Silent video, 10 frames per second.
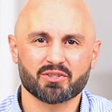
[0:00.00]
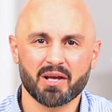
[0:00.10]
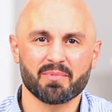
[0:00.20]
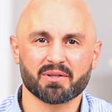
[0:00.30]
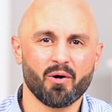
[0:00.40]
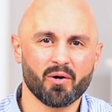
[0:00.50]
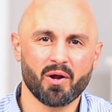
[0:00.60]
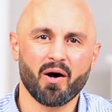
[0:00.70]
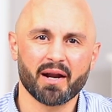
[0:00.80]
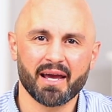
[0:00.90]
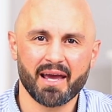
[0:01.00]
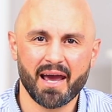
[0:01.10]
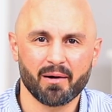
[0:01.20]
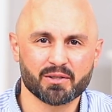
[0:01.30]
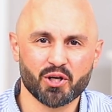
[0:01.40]
something going on
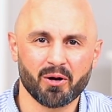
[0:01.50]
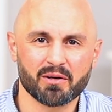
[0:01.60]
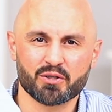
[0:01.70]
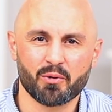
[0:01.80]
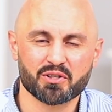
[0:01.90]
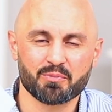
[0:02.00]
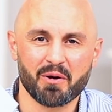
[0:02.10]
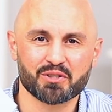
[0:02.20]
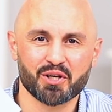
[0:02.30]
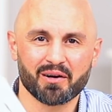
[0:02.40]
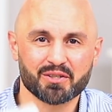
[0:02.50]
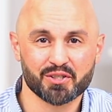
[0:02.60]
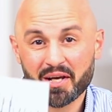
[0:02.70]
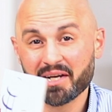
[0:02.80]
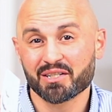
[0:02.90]
at our church, Northsmoke Church.